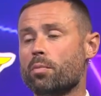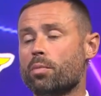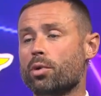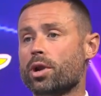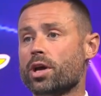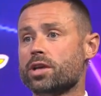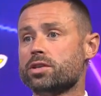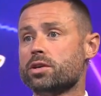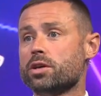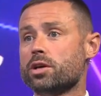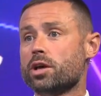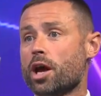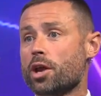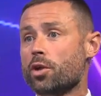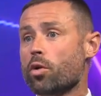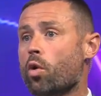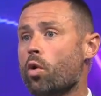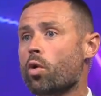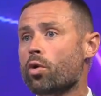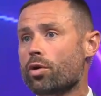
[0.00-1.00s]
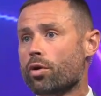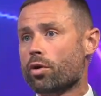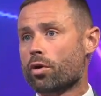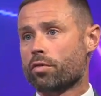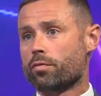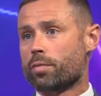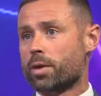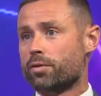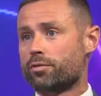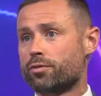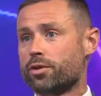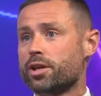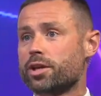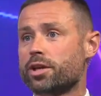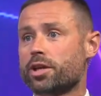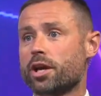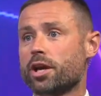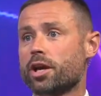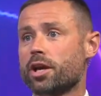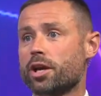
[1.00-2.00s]
But as an owner of
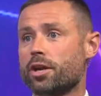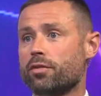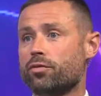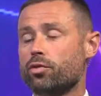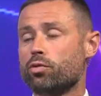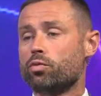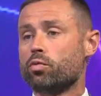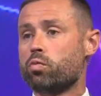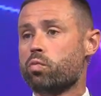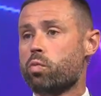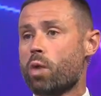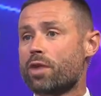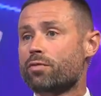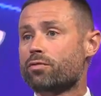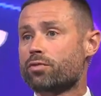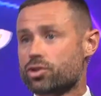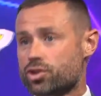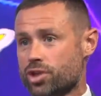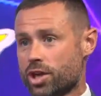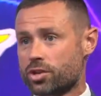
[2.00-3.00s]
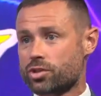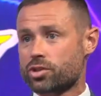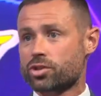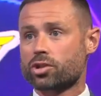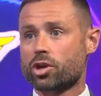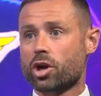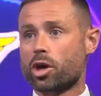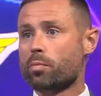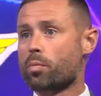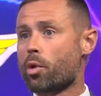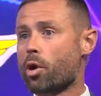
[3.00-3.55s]
Benfica, if you went for a change of style,